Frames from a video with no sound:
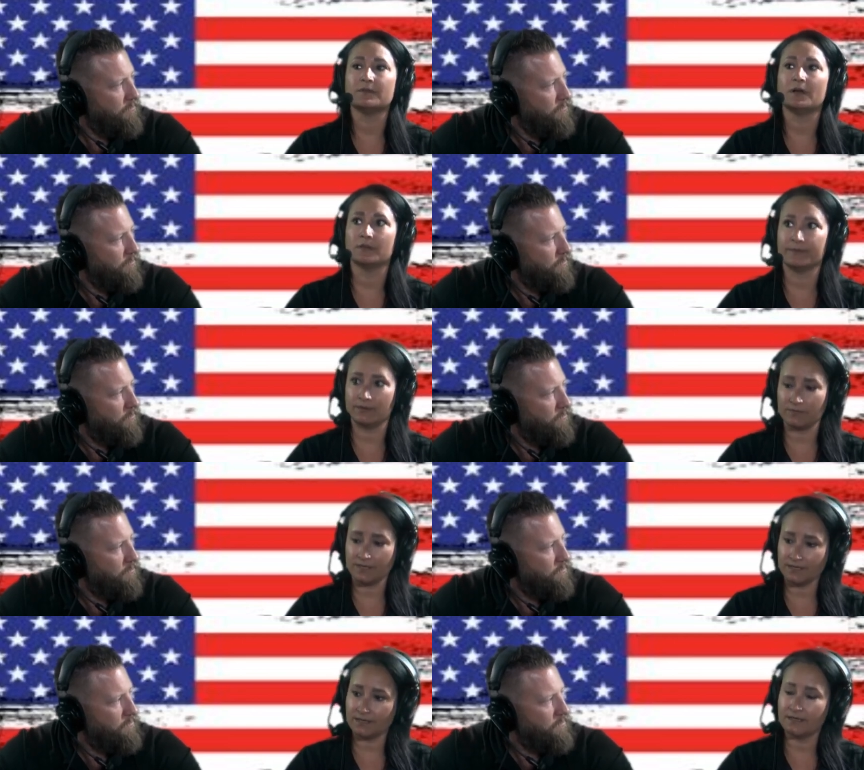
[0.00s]
Speaker 1: following
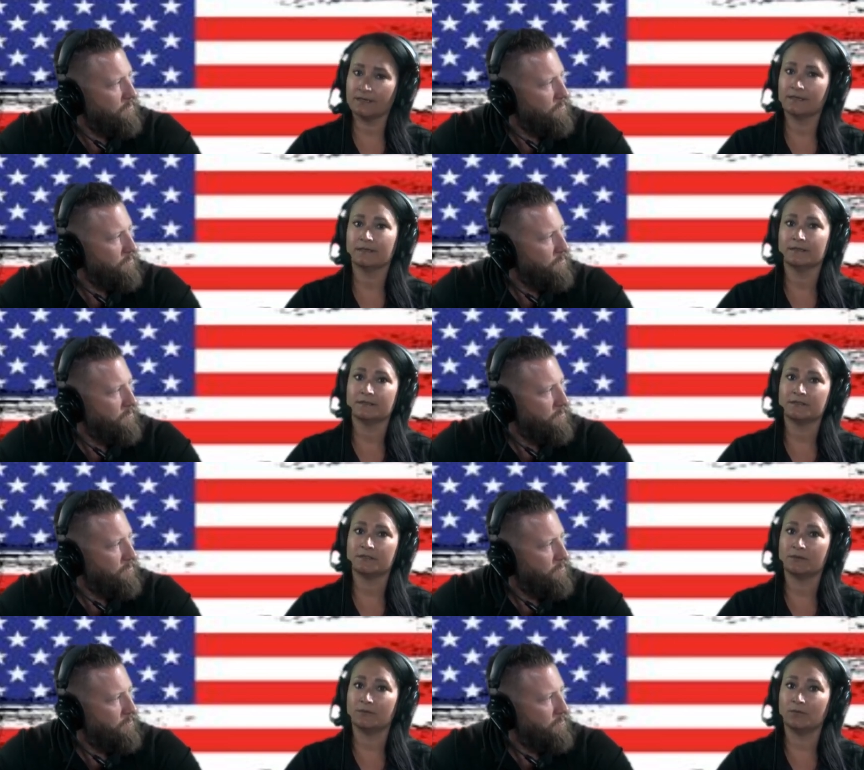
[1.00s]
week.
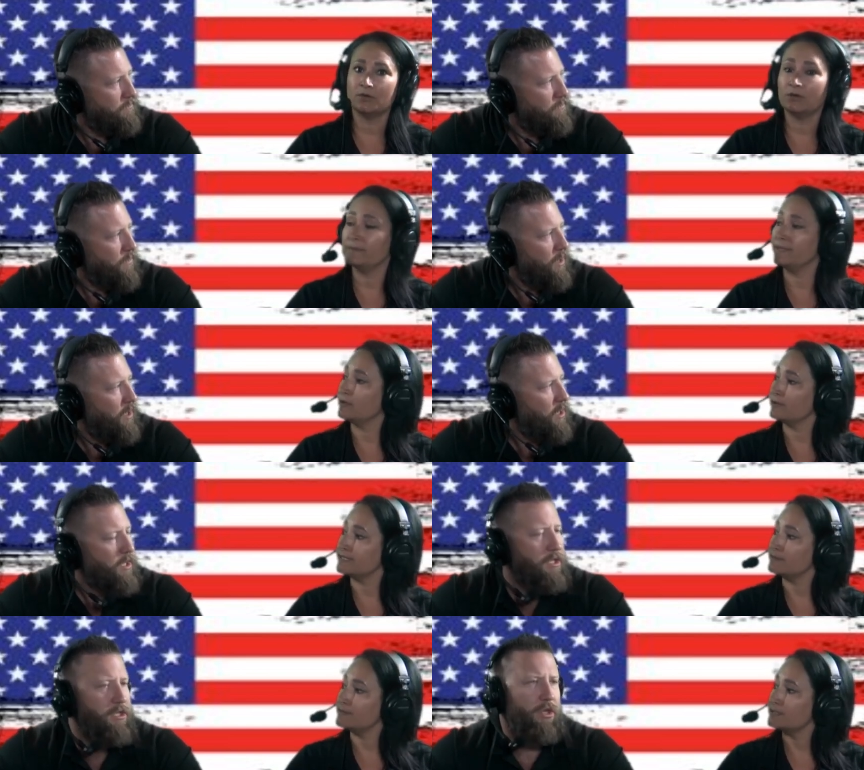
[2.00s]
So we'll all be
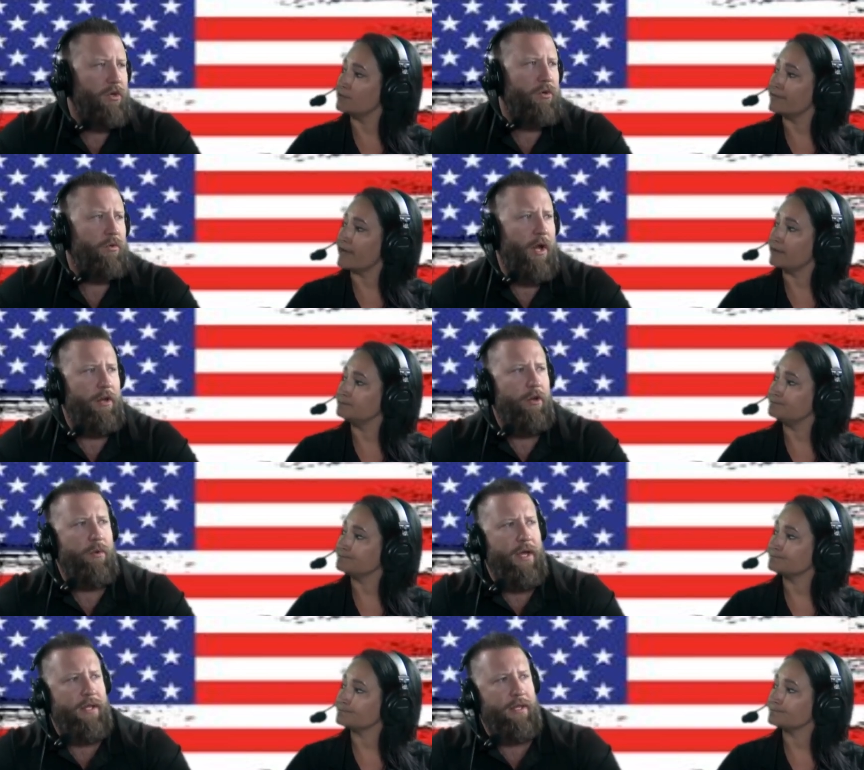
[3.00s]
crazy busy so, with that. I
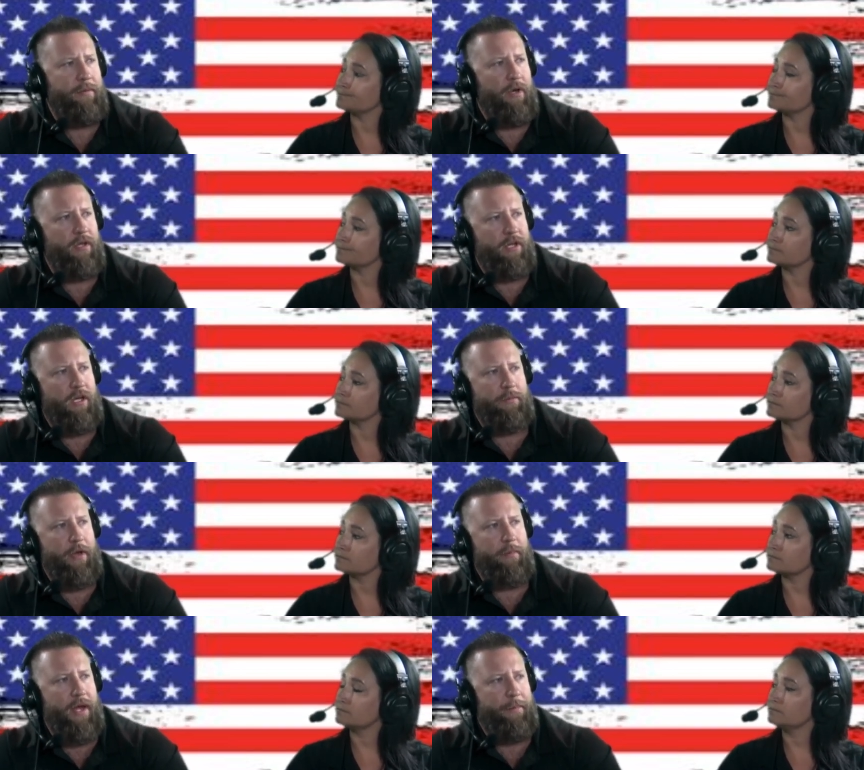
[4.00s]
Speaker 2: know we had them on, talked
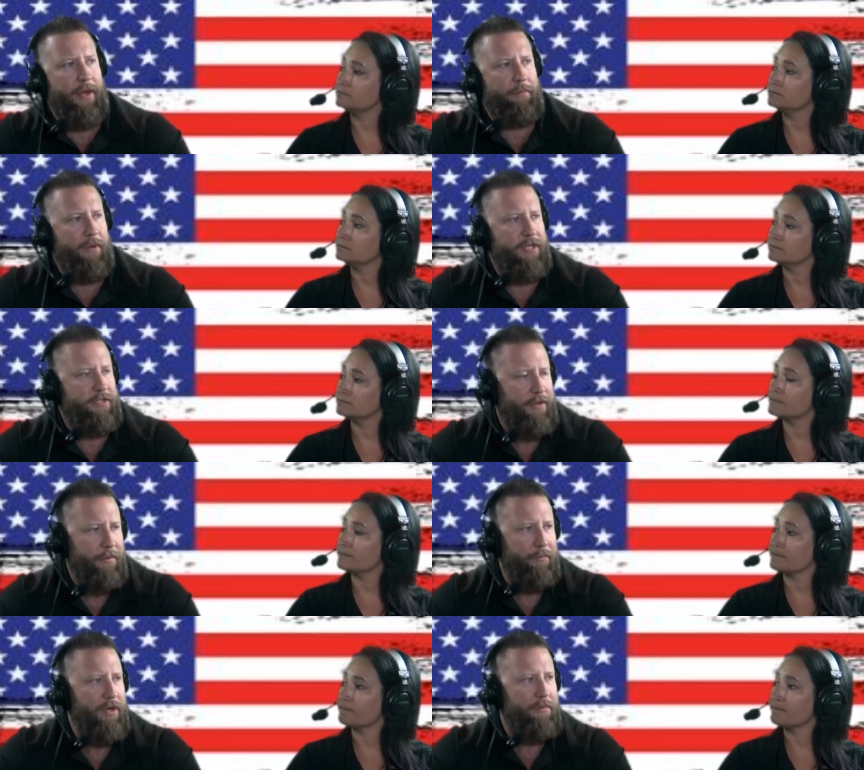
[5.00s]
about Backpack Buddies. Are
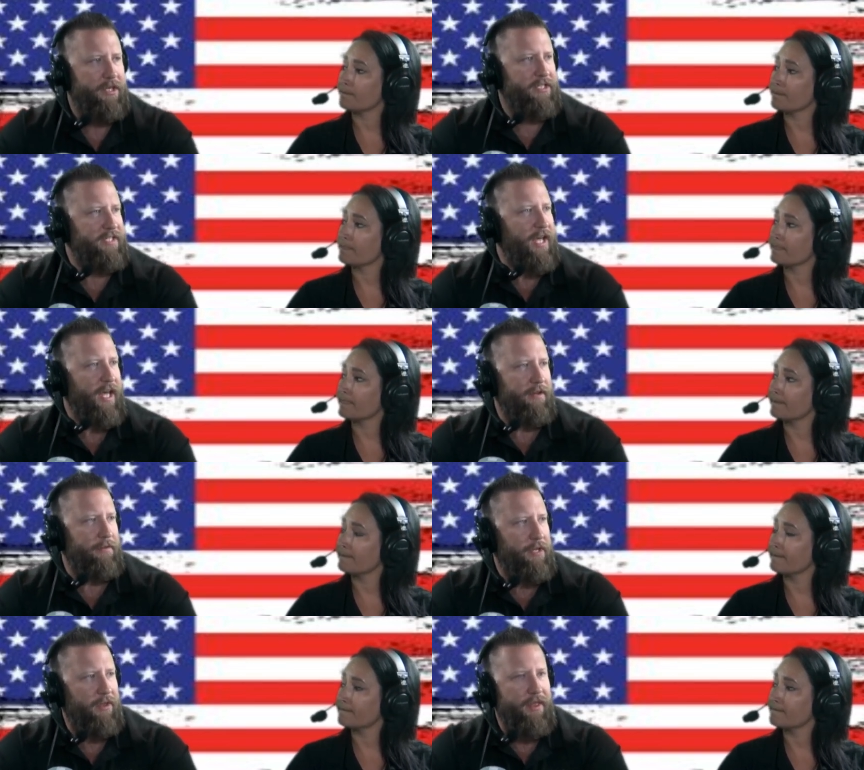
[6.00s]
they pretty much said?
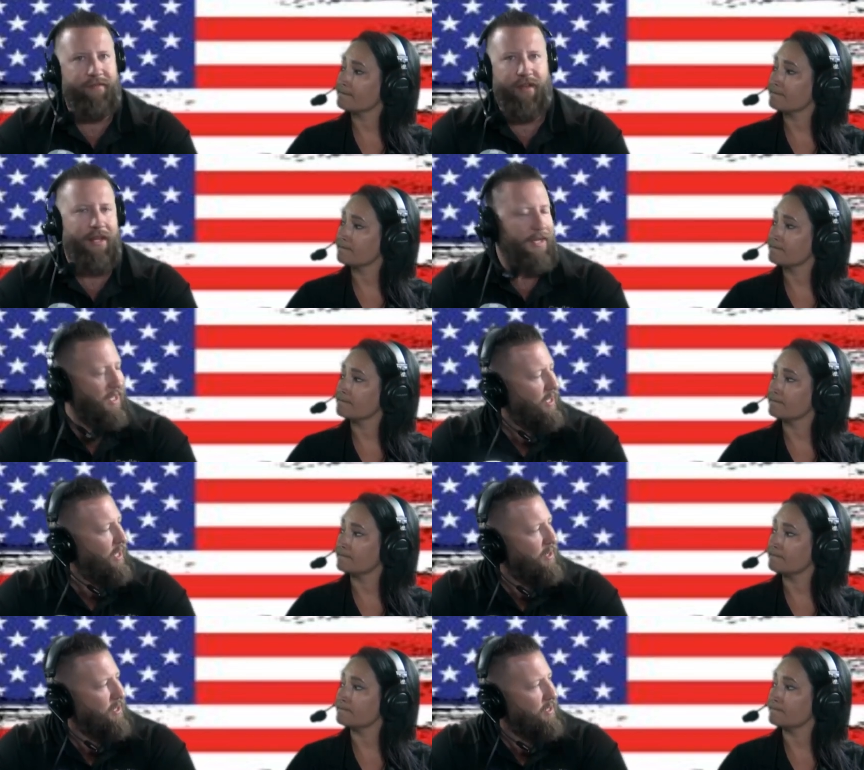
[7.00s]
I mean, do they have any
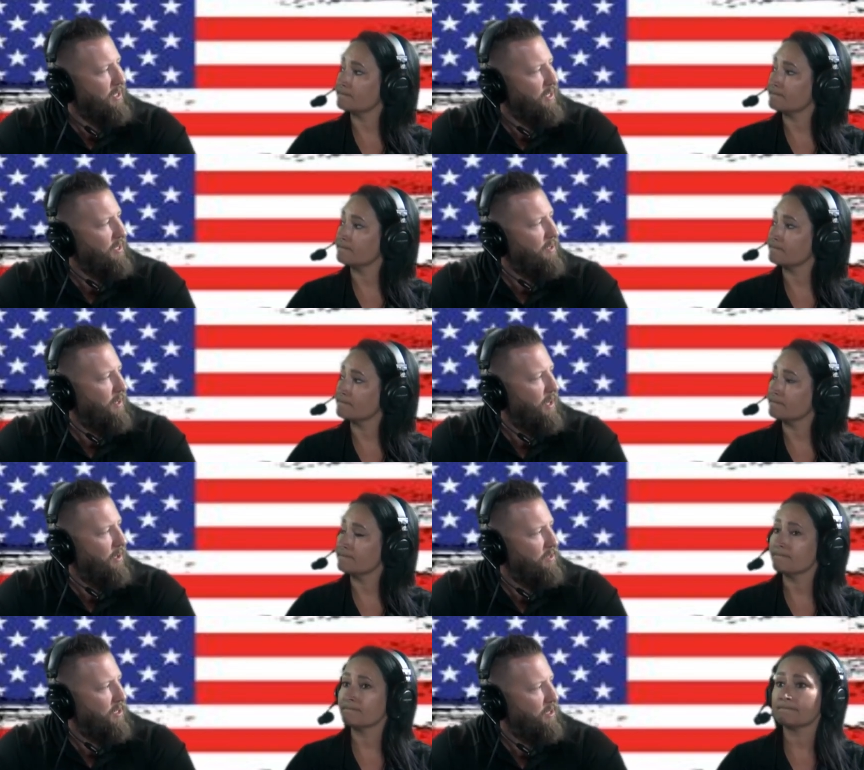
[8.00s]
need, anything need
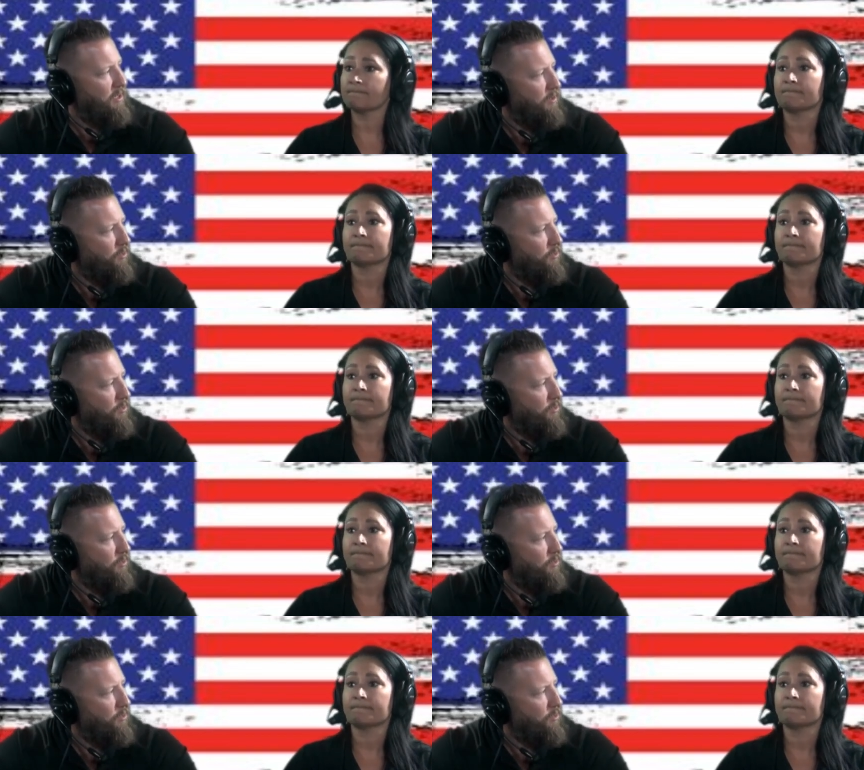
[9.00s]
out there,